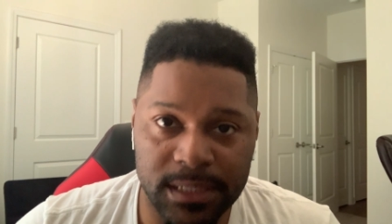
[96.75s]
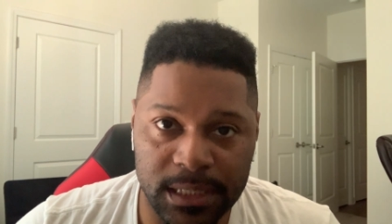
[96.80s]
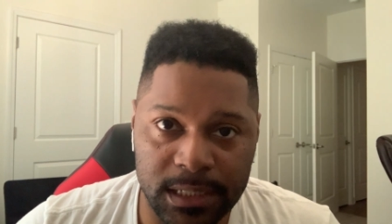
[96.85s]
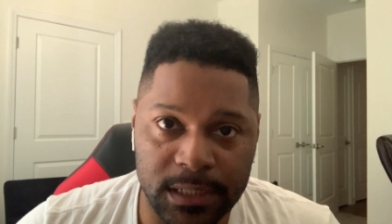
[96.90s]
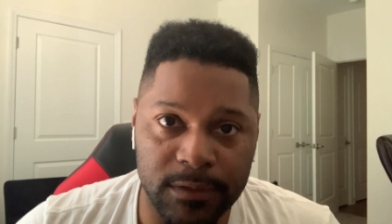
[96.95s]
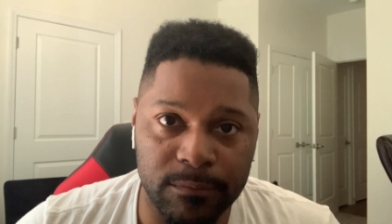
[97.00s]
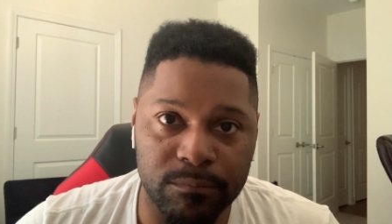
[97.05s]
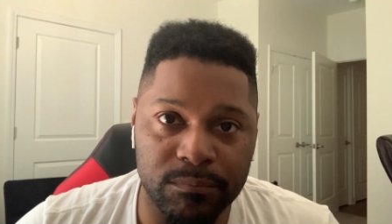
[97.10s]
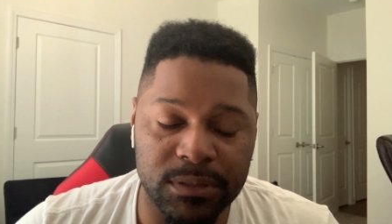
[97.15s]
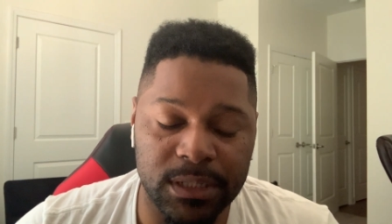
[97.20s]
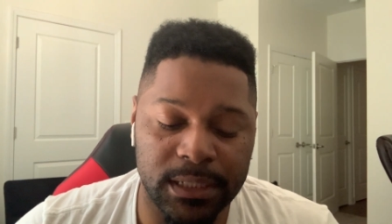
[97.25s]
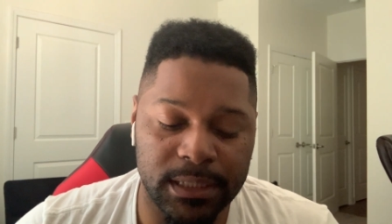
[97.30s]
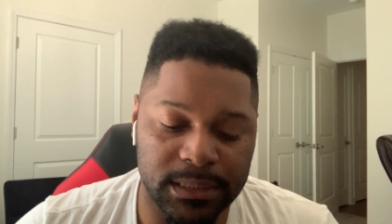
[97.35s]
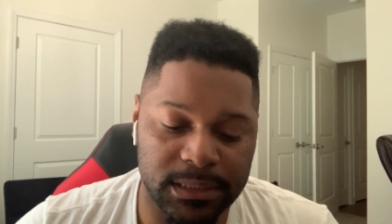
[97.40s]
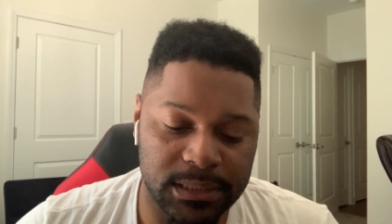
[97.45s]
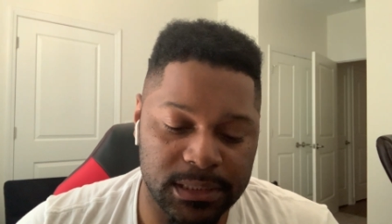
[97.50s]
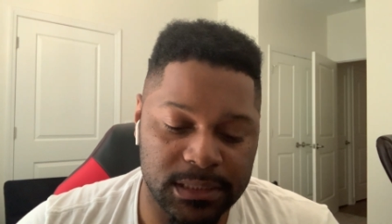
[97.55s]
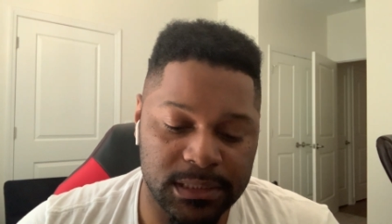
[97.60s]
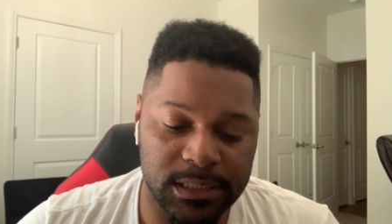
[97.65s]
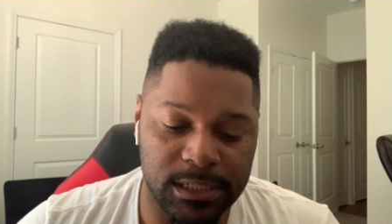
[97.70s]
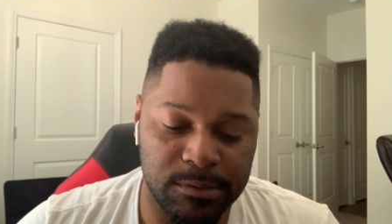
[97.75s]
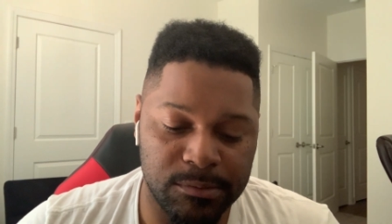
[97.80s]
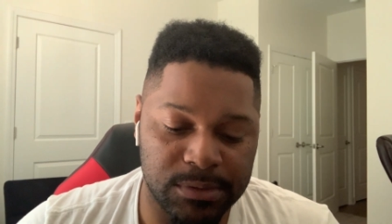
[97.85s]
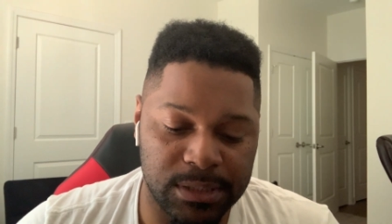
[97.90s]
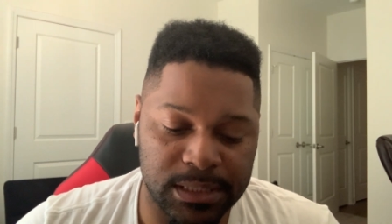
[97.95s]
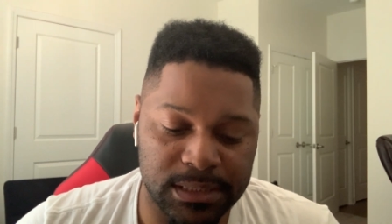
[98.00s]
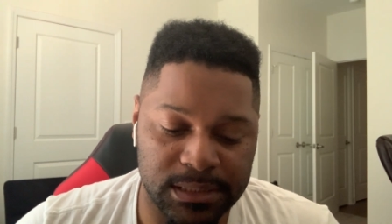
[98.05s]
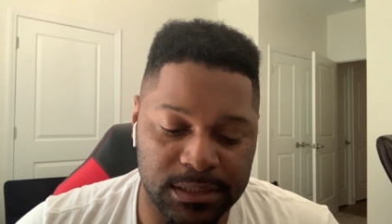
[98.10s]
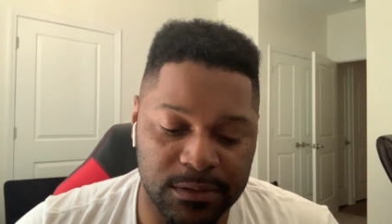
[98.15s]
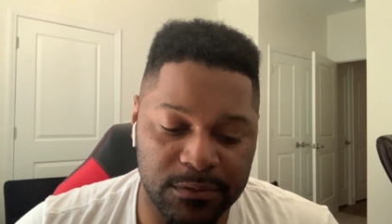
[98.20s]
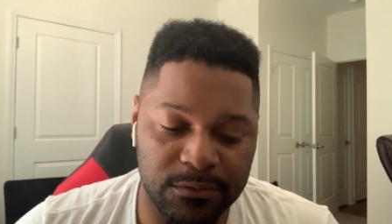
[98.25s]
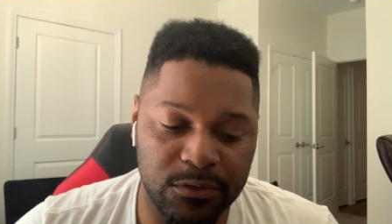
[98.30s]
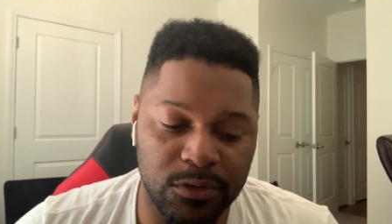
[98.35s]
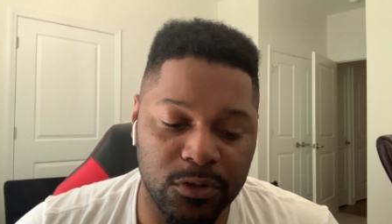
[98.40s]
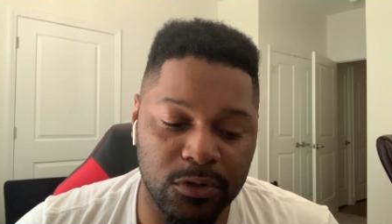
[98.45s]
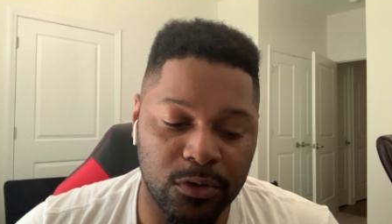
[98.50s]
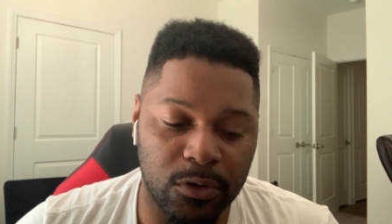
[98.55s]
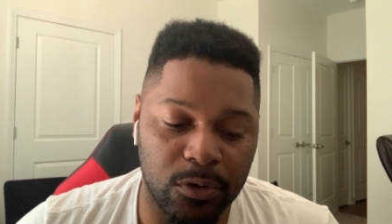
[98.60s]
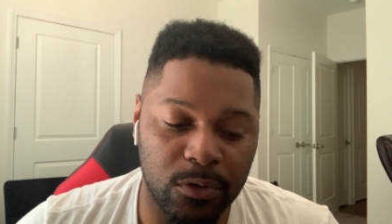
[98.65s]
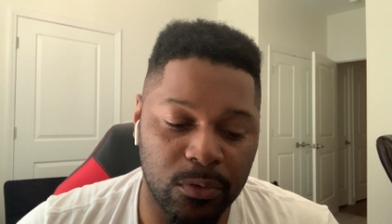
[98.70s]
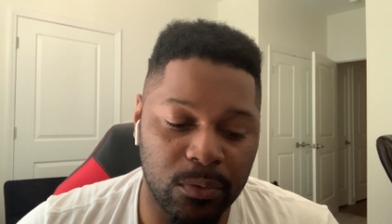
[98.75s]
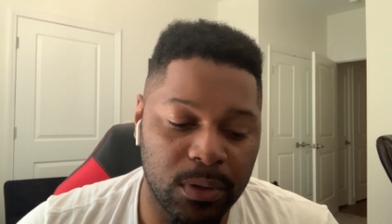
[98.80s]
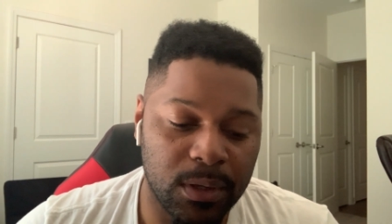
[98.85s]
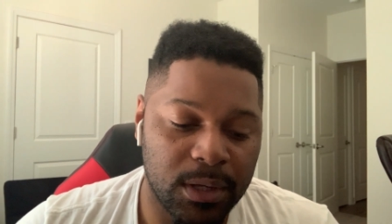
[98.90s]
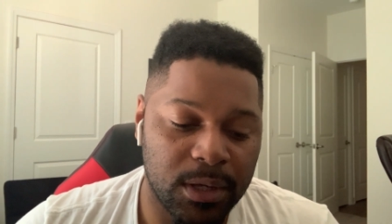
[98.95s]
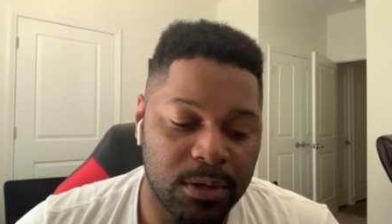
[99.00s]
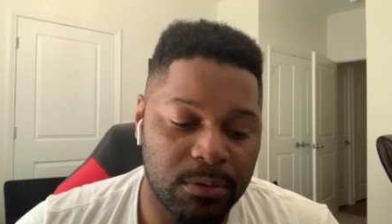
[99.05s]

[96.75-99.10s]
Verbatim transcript: teams, and it just seems as if, you know,